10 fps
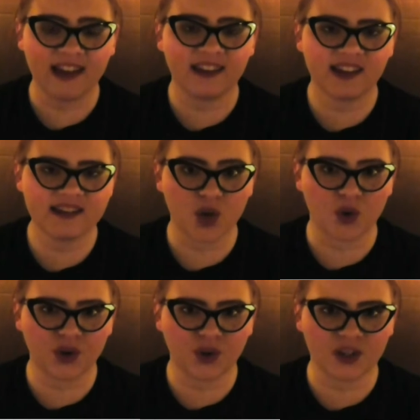like
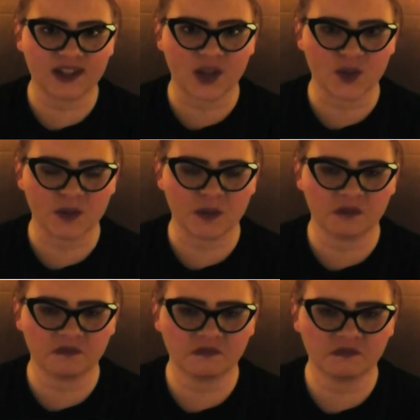door-to-door
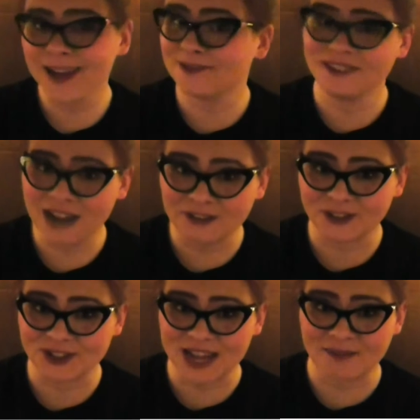salespeople. I have
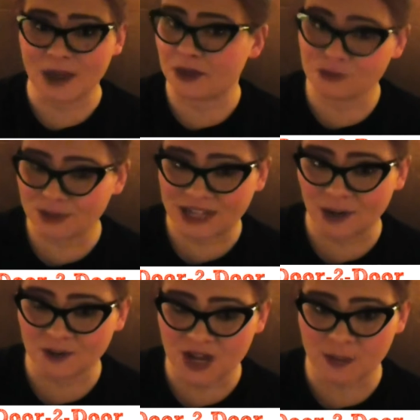never sat in my
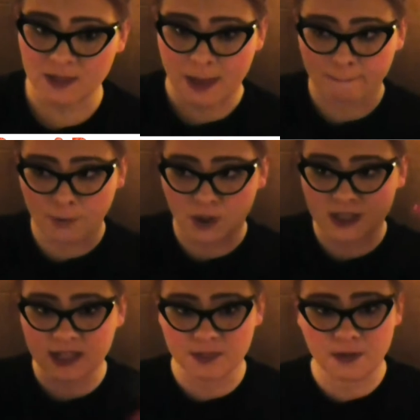three-day-old jammies, my
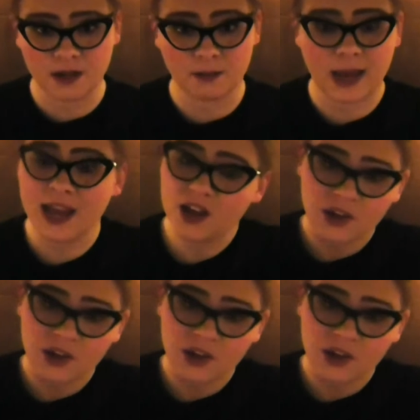bird's nest bun, and my